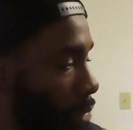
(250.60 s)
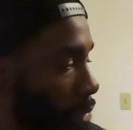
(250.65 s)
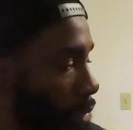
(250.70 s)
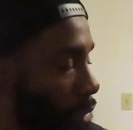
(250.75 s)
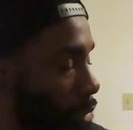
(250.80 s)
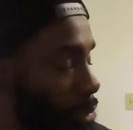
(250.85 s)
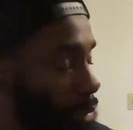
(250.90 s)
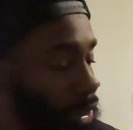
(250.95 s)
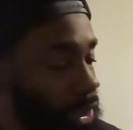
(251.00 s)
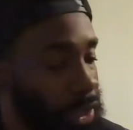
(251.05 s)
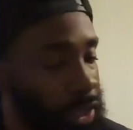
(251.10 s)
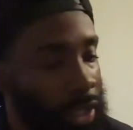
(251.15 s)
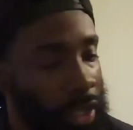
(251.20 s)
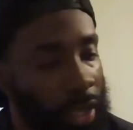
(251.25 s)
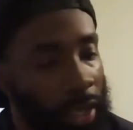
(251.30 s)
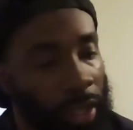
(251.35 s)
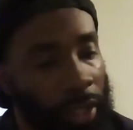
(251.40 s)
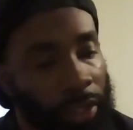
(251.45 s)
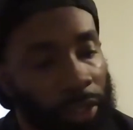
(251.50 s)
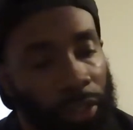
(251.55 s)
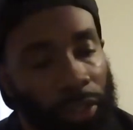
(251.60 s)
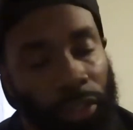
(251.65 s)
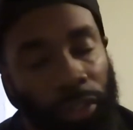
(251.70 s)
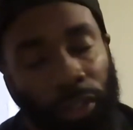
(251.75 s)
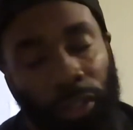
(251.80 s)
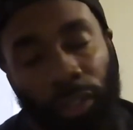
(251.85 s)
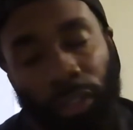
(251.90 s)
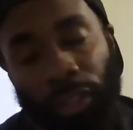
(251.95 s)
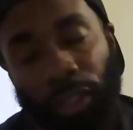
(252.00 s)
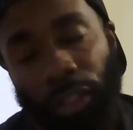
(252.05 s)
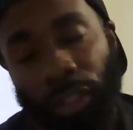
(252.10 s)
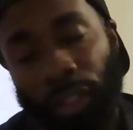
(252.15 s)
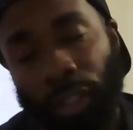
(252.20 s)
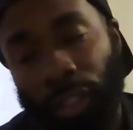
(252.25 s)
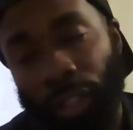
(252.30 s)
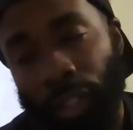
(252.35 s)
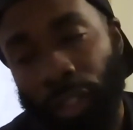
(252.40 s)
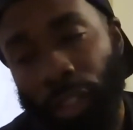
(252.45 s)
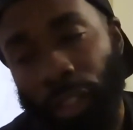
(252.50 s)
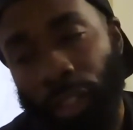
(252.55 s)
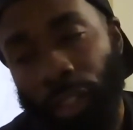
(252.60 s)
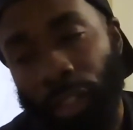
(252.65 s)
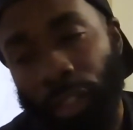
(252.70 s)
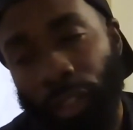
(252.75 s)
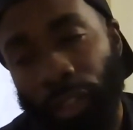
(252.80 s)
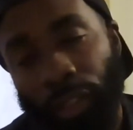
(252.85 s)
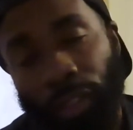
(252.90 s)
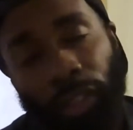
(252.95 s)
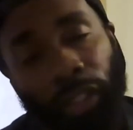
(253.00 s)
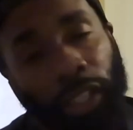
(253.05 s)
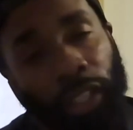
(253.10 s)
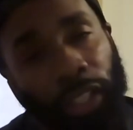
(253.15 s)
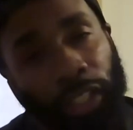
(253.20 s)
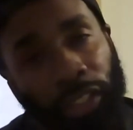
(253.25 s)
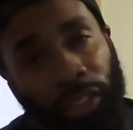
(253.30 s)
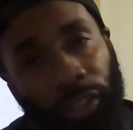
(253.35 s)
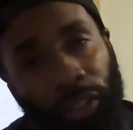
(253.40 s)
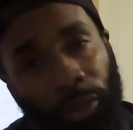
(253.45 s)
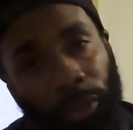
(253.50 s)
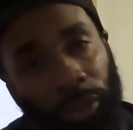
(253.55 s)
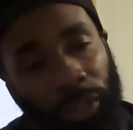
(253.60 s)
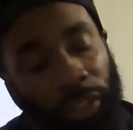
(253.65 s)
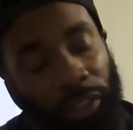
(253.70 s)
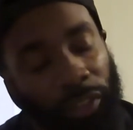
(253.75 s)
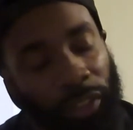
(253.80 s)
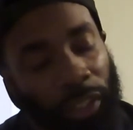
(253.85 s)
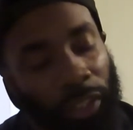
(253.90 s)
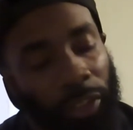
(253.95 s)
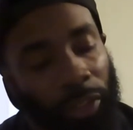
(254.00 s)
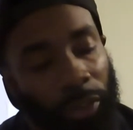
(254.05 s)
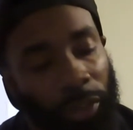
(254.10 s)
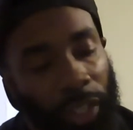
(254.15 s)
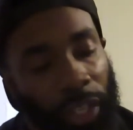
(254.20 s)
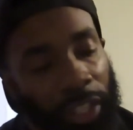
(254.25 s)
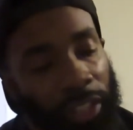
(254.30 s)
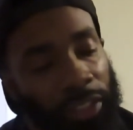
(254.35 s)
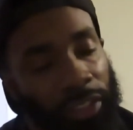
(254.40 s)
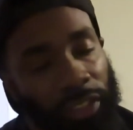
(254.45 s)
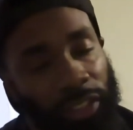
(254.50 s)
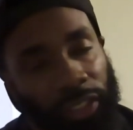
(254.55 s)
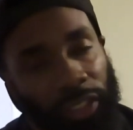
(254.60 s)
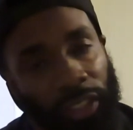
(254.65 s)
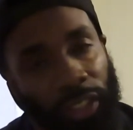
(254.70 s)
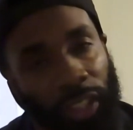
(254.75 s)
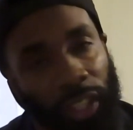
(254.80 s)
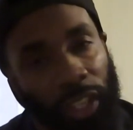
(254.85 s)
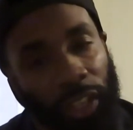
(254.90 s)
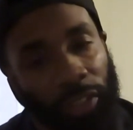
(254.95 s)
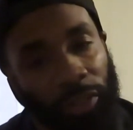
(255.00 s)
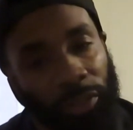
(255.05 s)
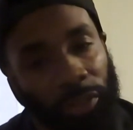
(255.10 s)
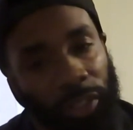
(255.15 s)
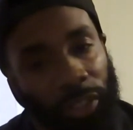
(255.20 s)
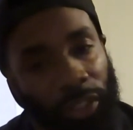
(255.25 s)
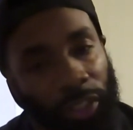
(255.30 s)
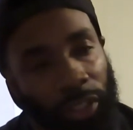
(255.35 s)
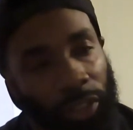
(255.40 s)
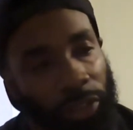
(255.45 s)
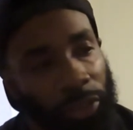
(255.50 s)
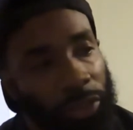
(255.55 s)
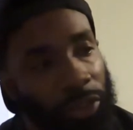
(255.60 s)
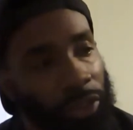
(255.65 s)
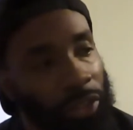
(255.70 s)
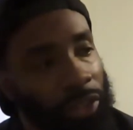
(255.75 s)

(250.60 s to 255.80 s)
Me and Ash, or Ashley, or whatever. I know y'all seen her a lot in the videos.